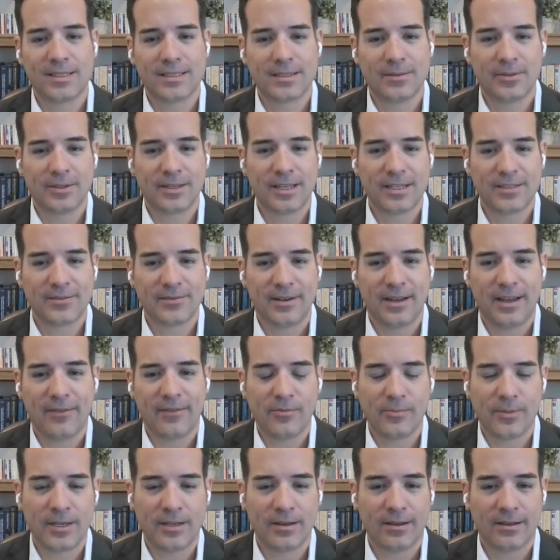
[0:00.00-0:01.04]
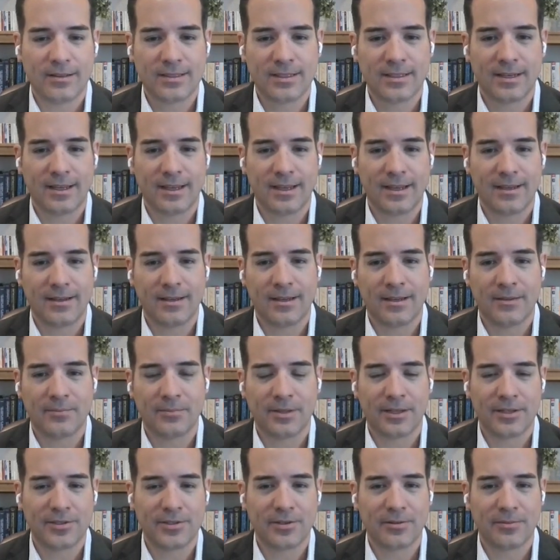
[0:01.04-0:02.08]
Summer. Thanks for having me on today. Uh,
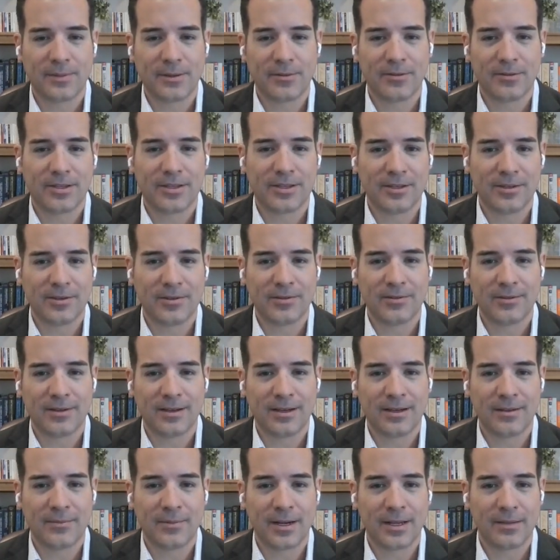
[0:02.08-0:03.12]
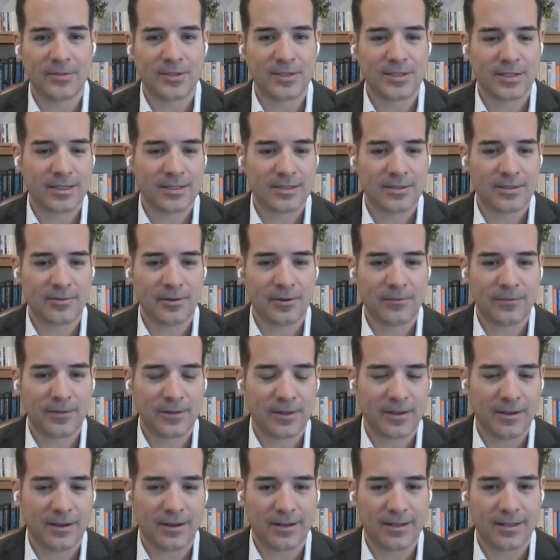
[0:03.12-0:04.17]
pleasure to be with you. Uh, my name is Justin Rowe for
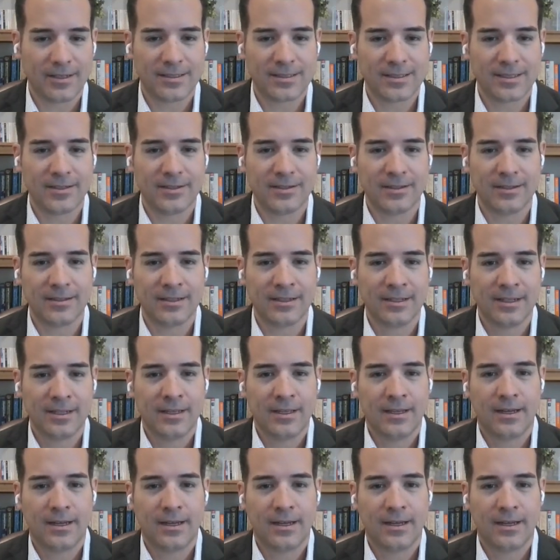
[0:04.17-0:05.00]
the audience here.